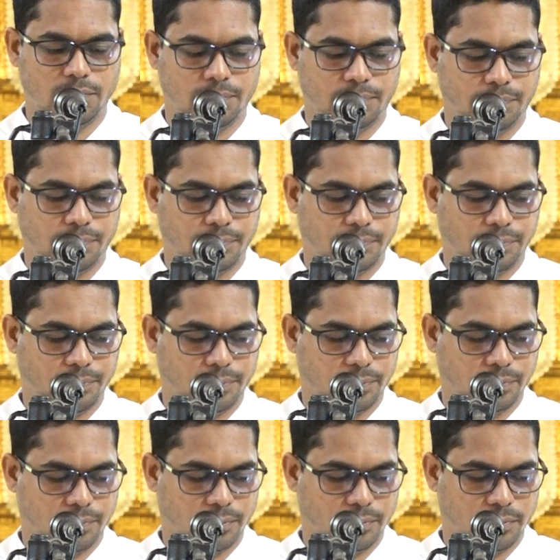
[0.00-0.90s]

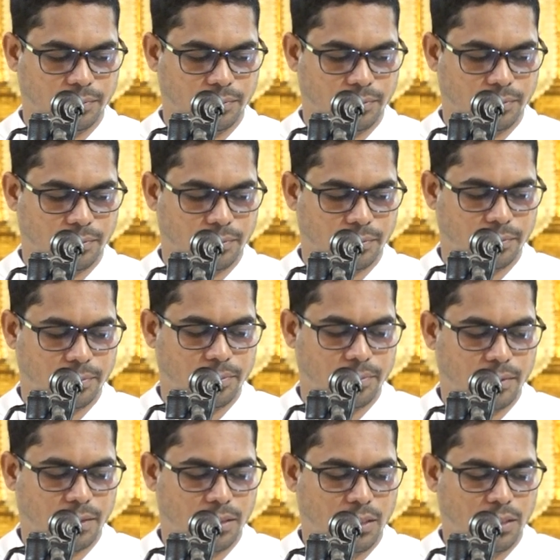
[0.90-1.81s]
No one is speaking in this clip.